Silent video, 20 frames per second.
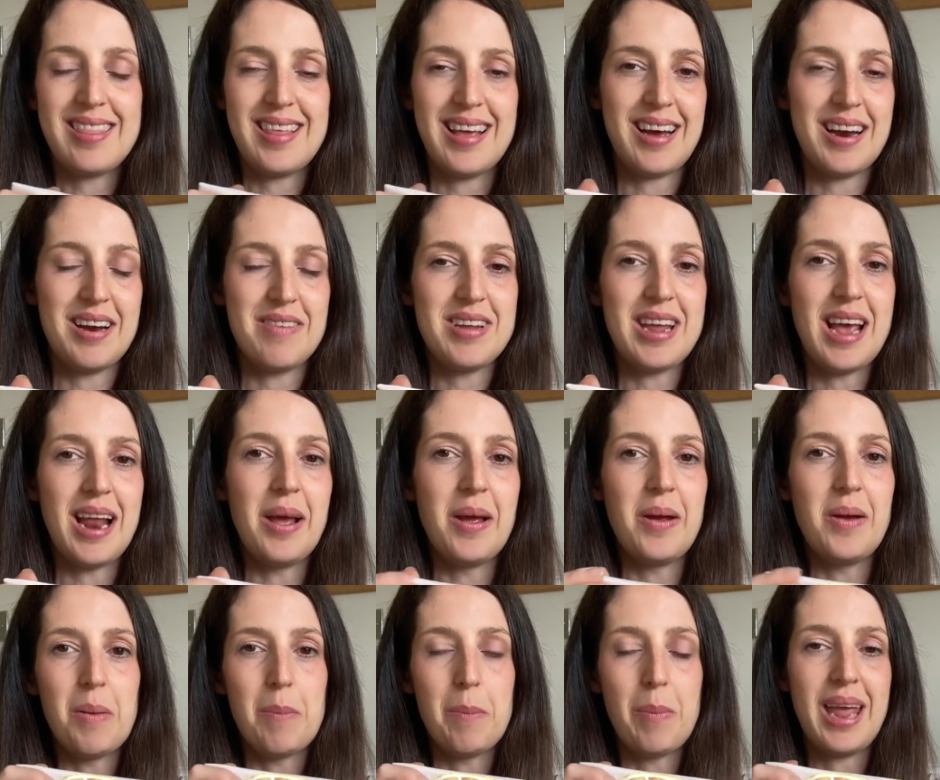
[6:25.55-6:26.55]
the kind of yellow
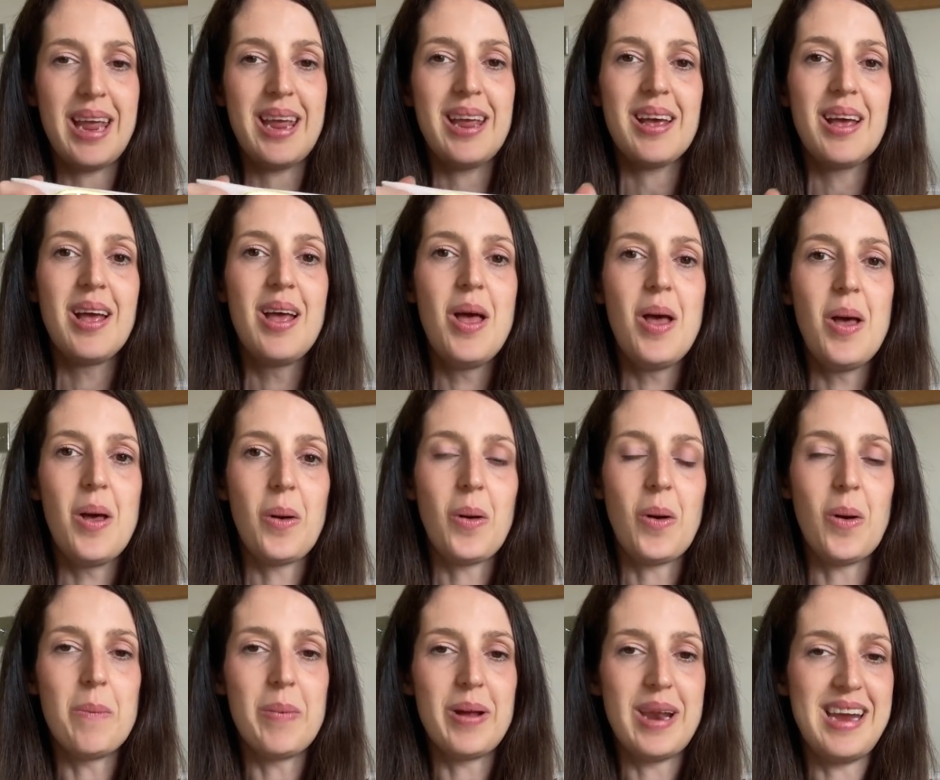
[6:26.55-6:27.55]
and pink
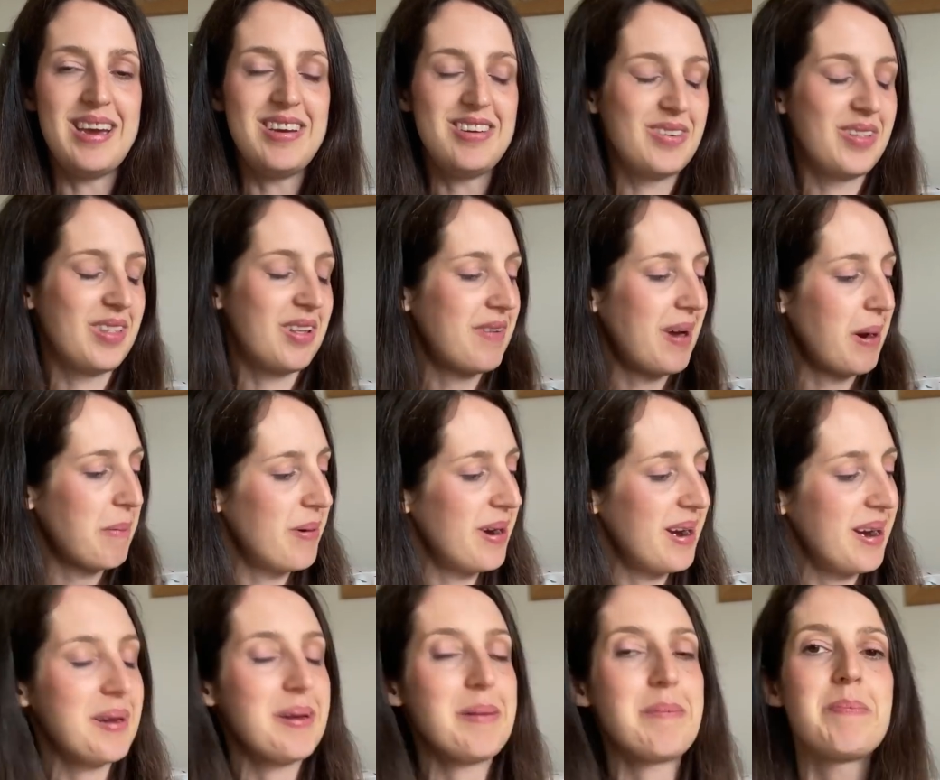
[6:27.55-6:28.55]
combination on the
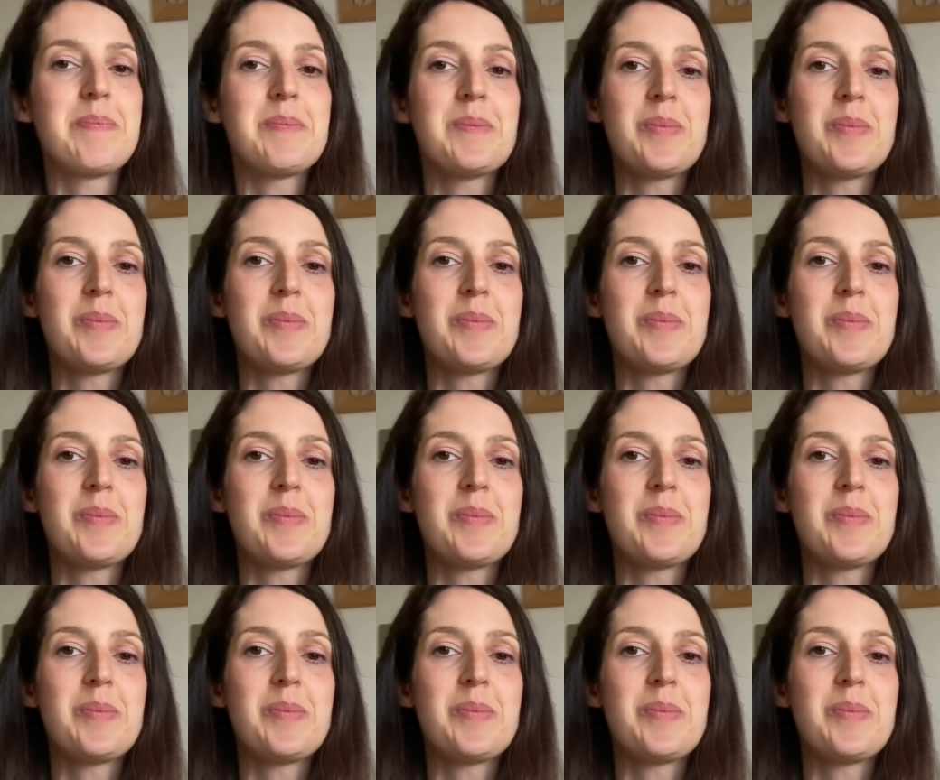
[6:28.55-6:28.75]
fabric.